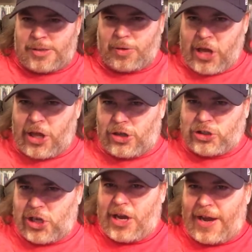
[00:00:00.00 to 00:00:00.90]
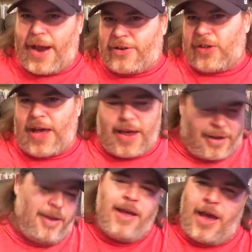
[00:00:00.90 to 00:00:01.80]
killer shit in after
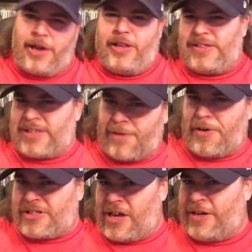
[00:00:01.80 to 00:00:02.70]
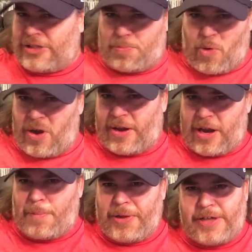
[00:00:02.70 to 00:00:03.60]
that. After this stuff, I was kind of disappointed, I
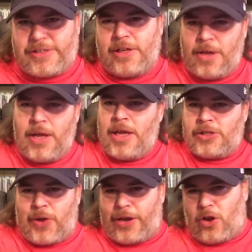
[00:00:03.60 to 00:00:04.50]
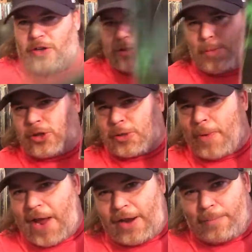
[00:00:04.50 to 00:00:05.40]
can't believe. So I had to go to some
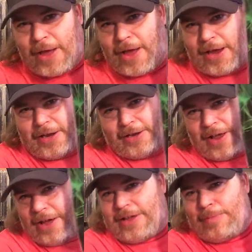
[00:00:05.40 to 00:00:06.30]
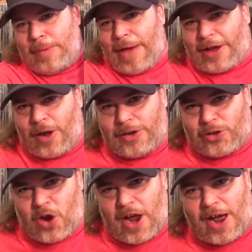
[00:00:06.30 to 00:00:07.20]
Ultimatum, man, and get me back on
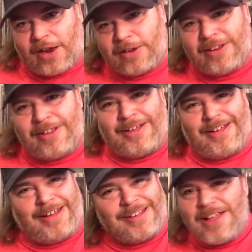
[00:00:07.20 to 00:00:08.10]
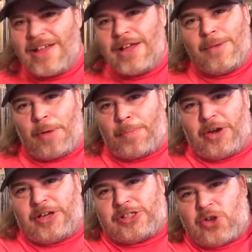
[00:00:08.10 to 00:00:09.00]
track.
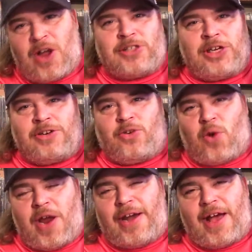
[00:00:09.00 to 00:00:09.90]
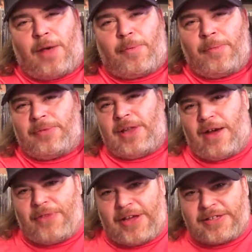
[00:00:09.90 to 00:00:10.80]
Puppet of Destruction, great album,
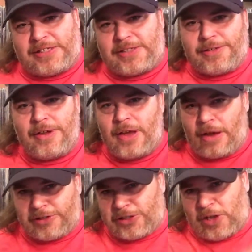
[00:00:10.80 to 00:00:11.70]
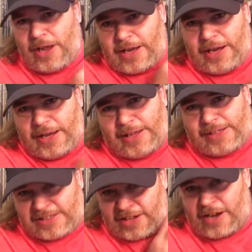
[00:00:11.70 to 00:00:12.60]
love this. I was so lucky to get
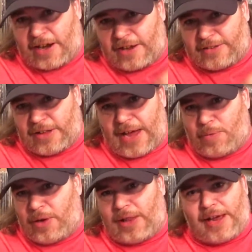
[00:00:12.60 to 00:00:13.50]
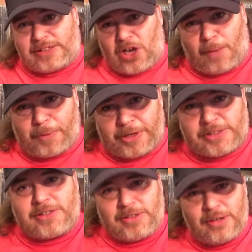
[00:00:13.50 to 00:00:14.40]
this. I think I got one of the last copies.
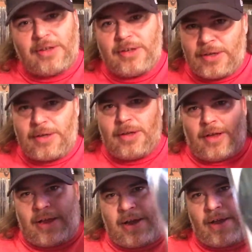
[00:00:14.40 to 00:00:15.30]
And